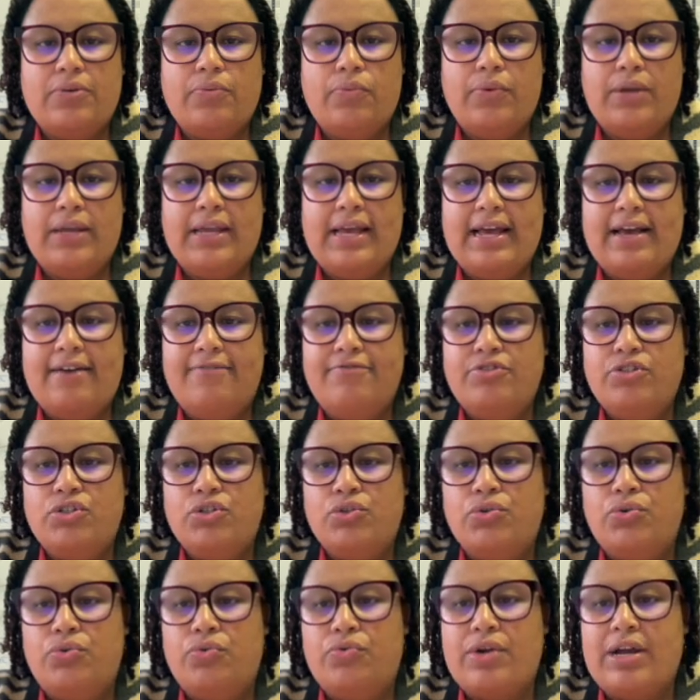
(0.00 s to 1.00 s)
we have
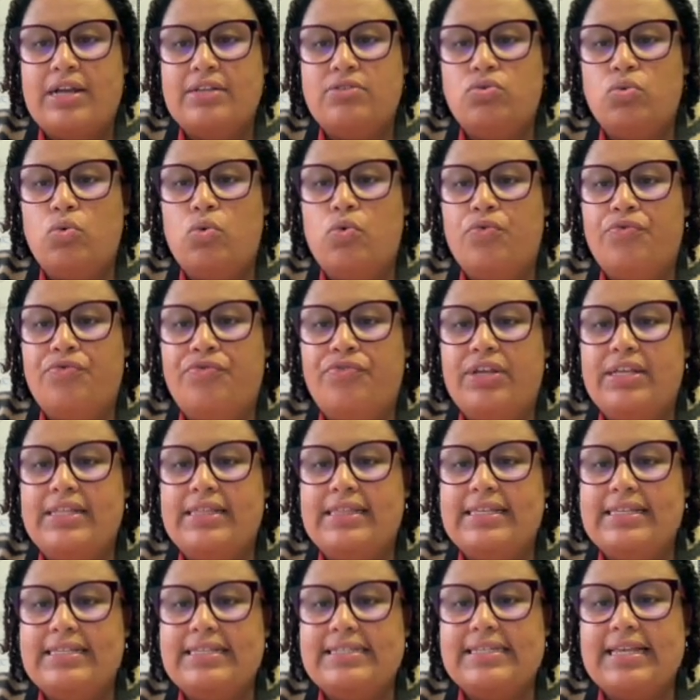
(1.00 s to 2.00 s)
to write off
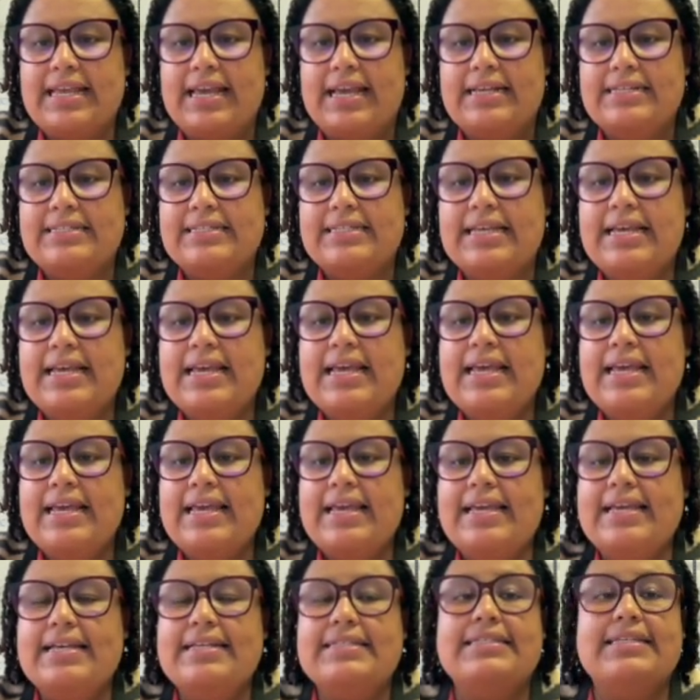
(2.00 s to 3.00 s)
in this case
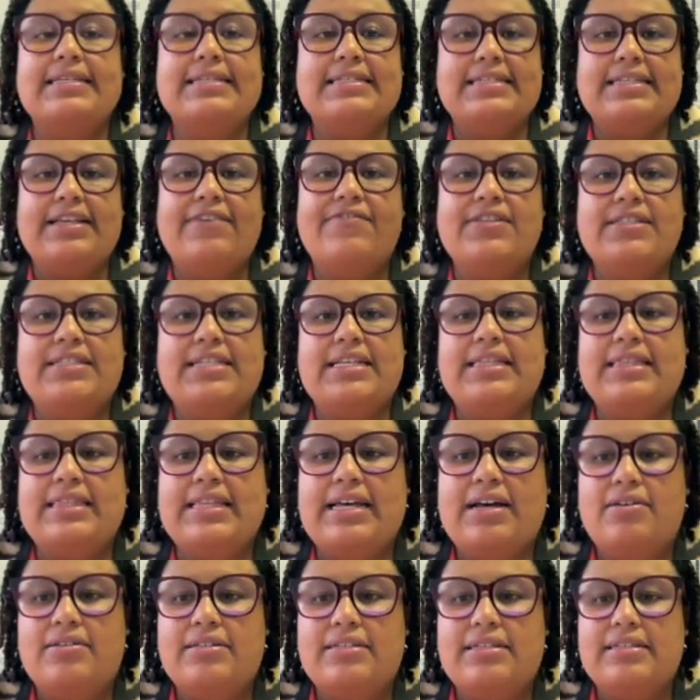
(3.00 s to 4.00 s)
is
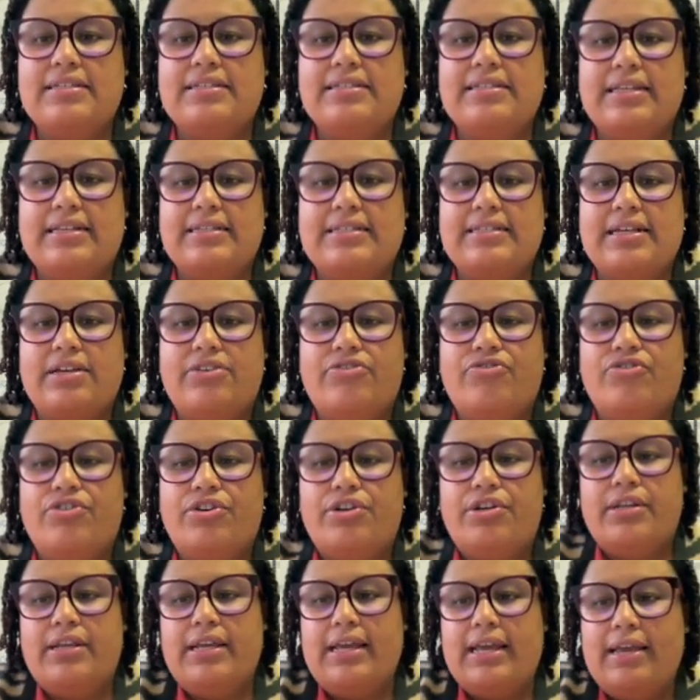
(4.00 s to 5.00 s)

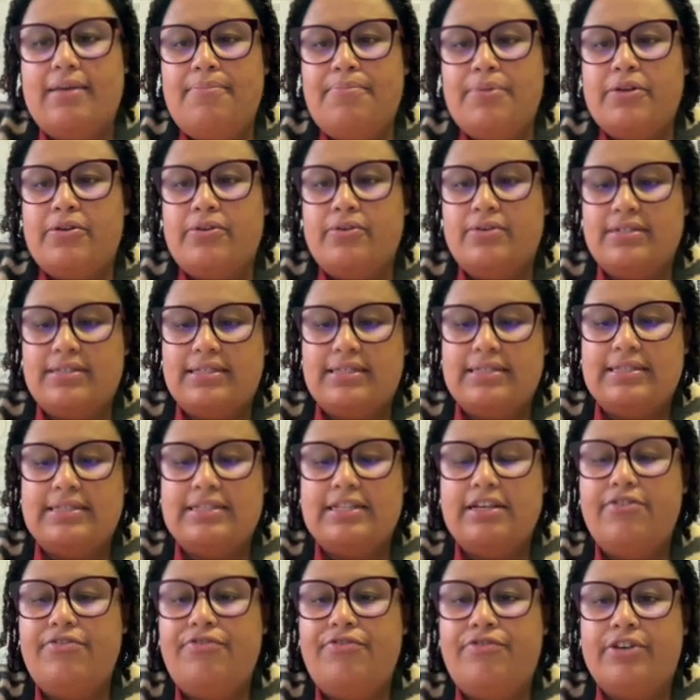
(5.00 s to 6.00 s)
17,600. Okay, because the
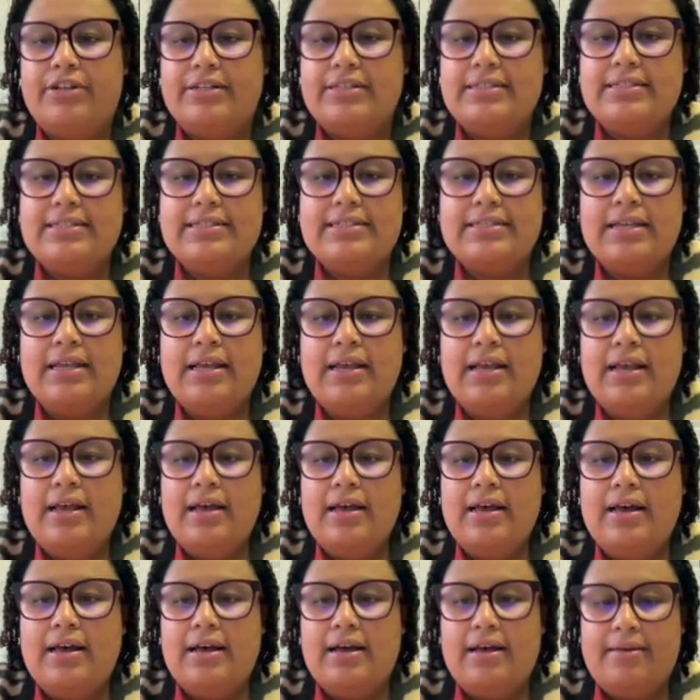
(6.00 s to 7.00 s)
difference,
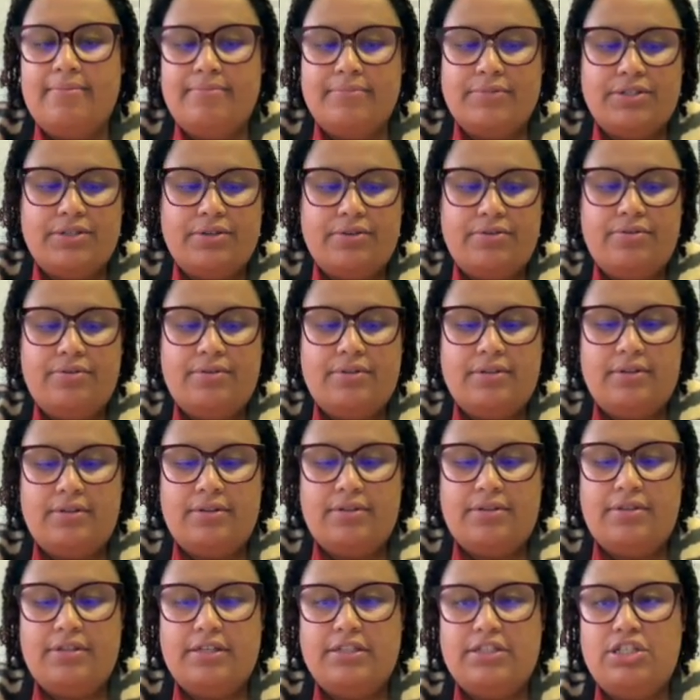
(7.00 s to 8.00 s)
so
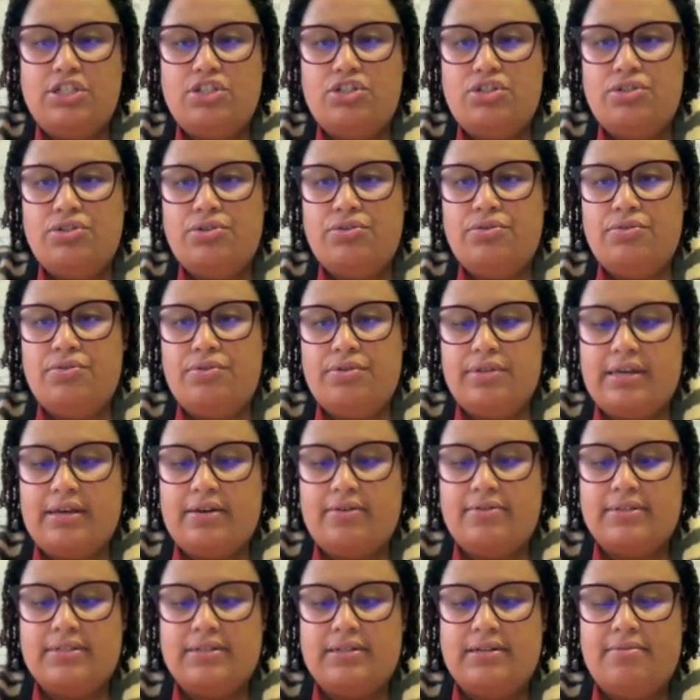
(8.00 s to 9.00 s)
the
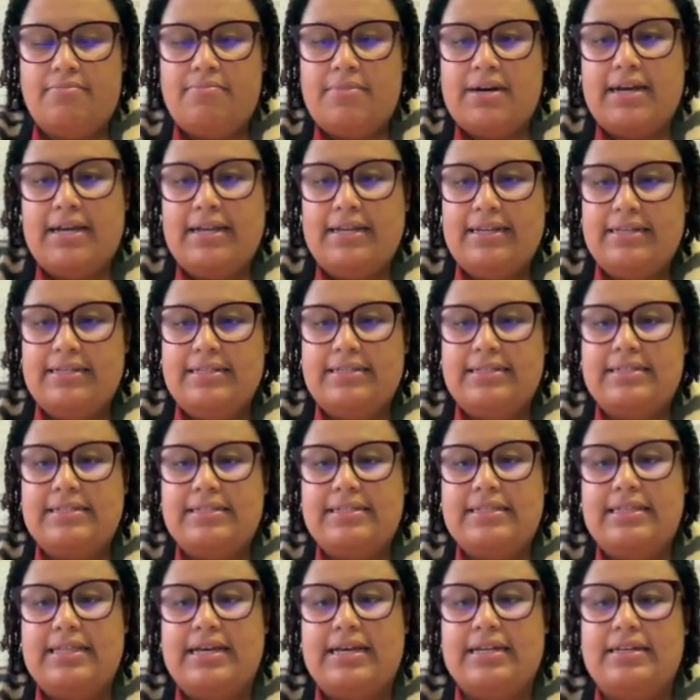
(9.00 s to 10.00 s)
32,000
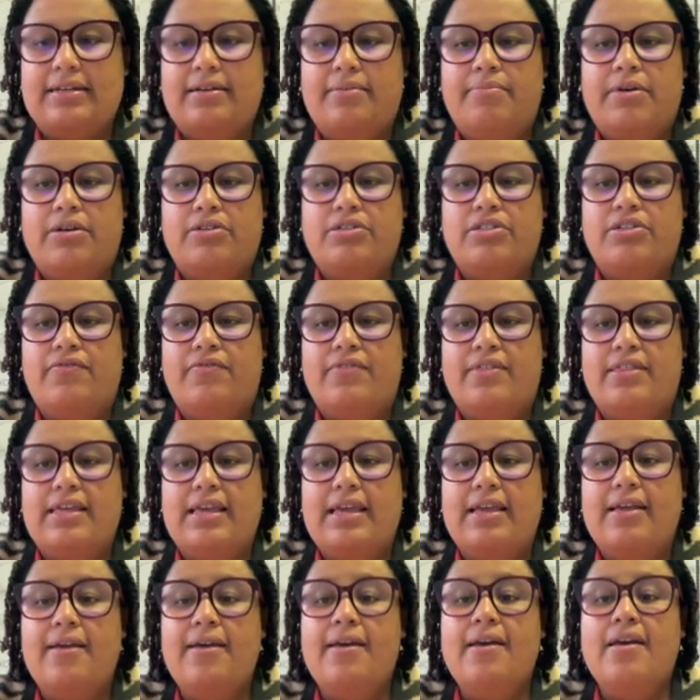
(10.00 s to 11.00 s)
minus that amount over
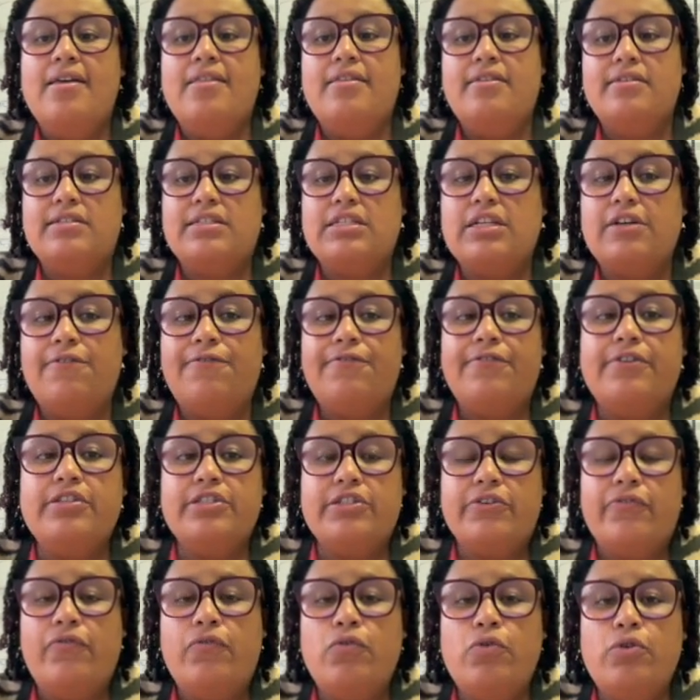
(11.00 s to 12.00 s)
there, the
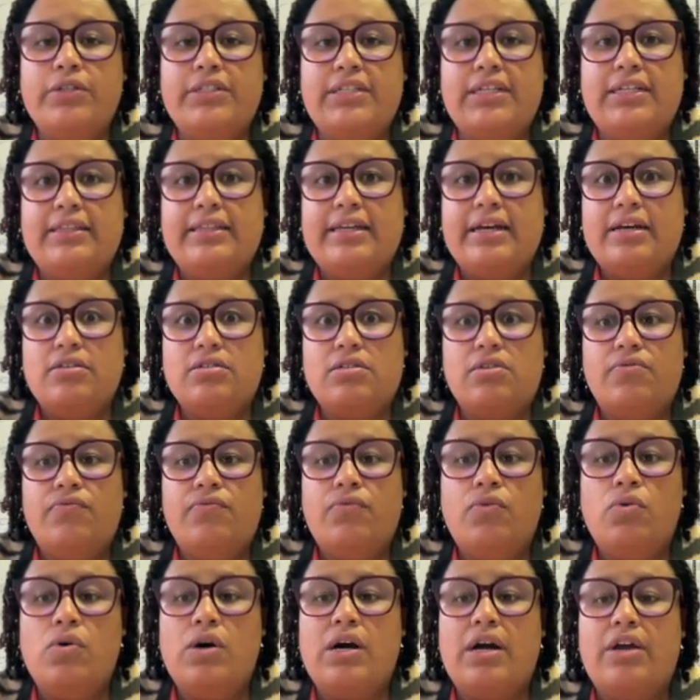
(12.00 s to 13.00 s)
difference of
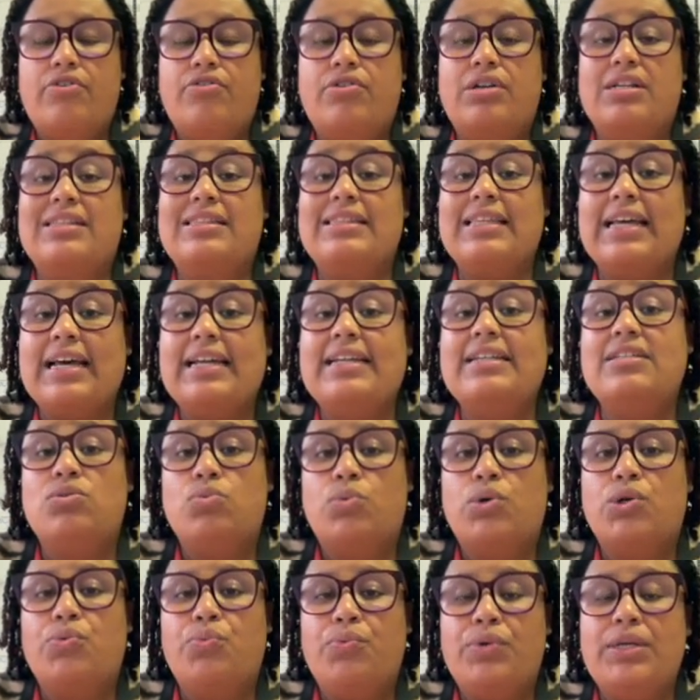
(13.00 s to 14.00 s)
14,400, that is
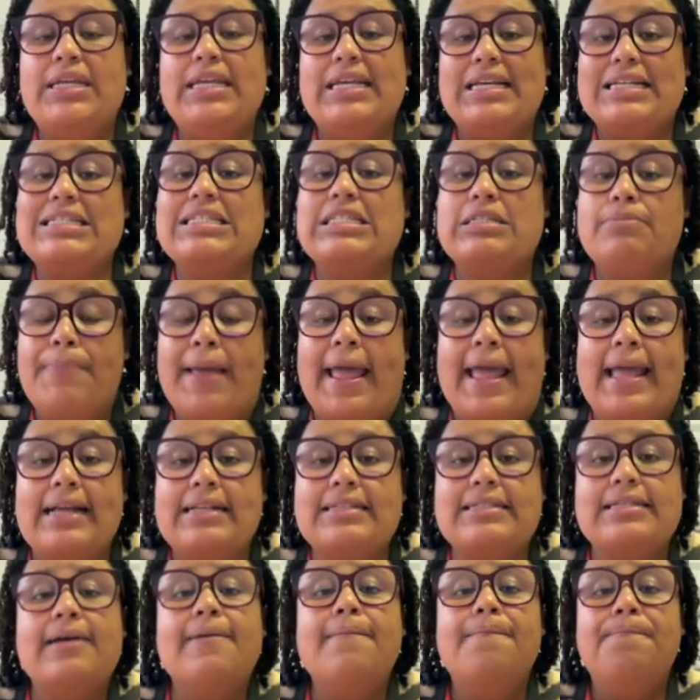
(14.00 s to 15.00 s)
what we
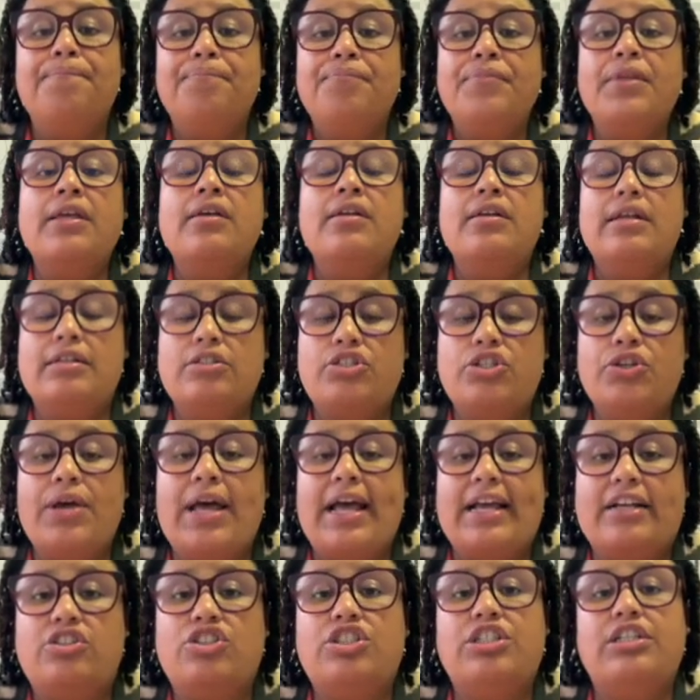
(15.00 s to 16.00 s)
expect to
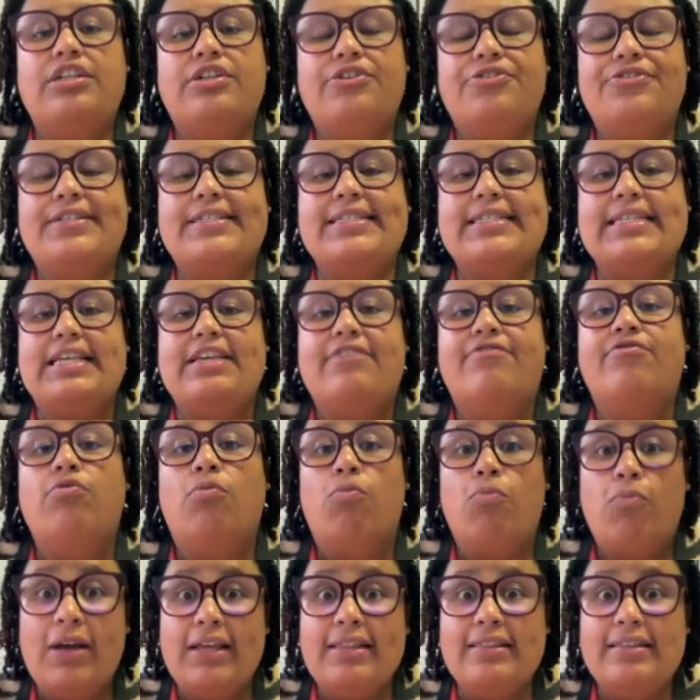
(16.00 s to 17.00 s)
actually receive
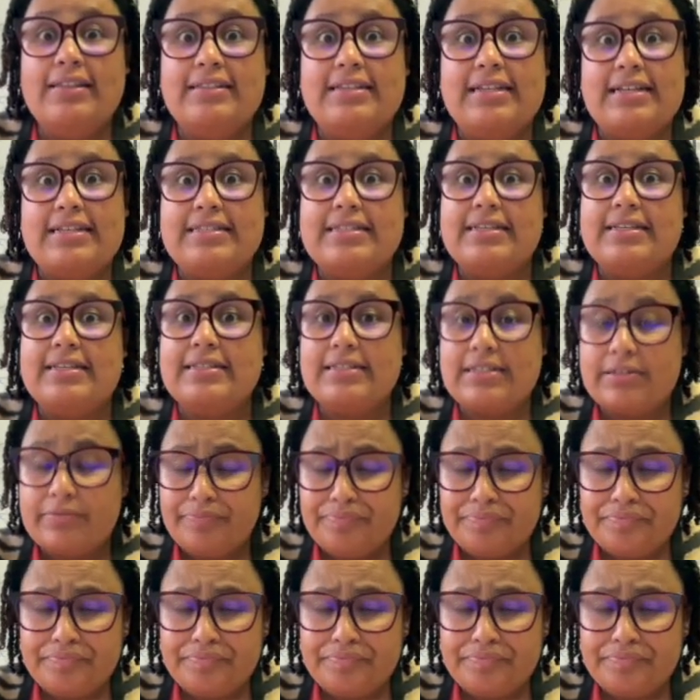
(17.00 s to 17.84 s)
when the debtors